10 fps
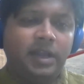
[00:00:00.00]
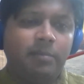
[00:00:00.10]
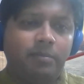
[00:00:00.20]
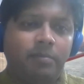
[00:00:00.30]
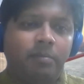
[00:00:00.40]

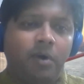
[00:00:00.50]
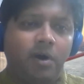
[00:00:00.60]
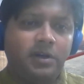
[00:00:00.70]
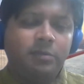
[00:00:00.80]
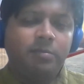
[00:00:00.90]
they're
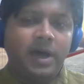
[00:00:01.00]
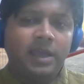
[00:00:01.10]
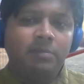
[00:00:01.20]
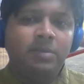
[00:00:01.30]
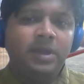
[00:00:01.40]
bought
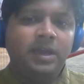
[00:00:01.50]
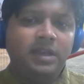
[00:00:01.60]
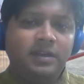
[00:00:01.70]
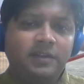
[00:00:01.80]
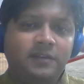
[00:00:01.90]
by big
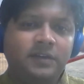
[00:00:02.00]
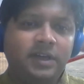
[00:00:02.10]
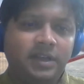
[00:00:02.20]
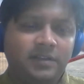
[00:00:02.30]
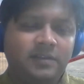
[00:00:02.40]

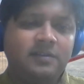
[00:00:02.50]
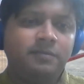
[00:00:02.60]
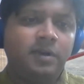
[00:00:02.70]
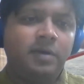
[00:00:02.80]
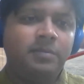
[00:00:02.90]

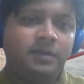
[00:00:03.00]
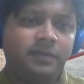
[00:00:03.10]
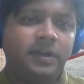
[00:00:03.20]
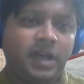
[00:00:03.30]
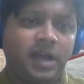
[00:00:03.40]
industrialists from
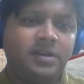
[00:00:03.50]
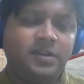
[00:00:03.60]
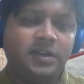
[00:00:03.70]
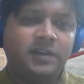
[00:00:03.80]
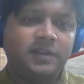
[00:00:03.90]
different
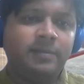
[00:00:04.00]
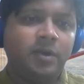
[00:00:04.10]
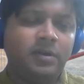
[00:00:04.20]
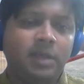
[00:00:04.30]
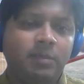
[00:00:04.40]
countries. I'm
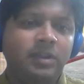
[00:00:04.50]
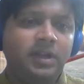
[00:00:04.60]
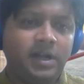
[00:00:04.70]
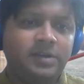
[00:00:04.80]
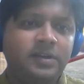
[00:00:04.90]
not naming
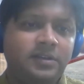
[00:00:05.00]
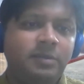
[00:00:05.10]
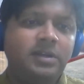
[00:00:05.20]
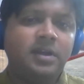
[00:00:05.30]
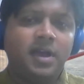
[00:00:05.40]
the countries,
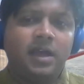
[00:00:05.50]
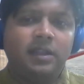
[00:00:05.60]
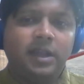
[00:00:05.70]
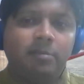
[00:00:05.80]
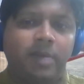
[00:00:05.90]
but
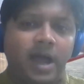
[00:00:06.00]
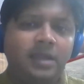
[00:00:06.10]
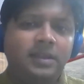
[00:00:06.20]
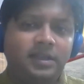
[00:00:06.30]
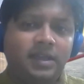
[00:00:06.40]
they're
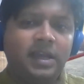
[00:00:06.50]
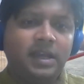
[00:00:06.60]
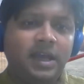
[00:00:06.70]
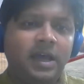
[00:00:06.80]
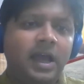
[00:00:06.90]
buying that
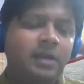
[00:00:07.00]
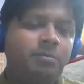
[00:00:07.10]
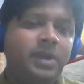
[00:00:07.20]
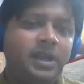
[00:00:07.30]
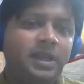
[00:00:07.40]
area
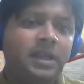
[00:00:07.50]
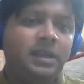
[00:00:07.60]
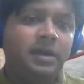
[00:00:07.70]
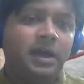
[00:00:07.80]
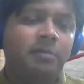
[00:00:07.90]
and
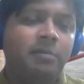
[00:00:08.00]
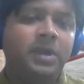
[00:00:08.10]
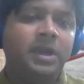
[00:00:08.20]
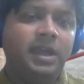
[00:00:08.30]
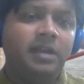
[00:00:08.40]
building
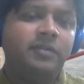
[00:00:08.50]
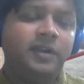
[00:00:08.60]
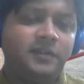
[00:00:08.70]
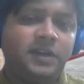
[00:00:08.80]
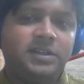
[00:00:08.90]
big
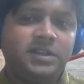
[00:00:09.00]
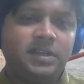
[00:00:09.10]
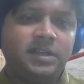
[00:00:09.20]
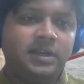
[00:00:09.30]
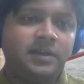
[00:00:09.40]
infrastructure
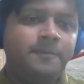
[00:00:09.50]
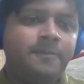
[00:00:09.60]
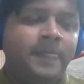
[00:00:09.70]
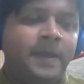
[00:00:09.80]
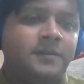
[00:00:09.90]
there.
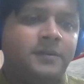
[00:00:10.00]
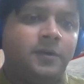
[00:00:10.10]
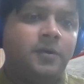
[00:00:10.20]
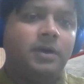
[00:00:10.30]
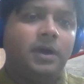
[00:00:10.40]

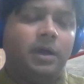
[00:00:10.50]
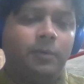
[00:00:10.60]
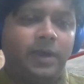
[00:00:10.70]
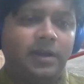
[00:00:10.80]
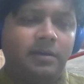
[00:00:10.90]
So
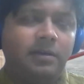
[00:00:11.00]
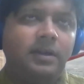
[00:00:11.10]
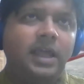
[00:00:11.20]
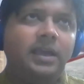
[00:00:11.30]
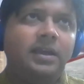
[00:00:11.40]
we're
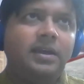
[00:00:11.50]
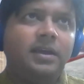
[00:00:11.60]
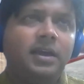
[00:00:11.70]
like,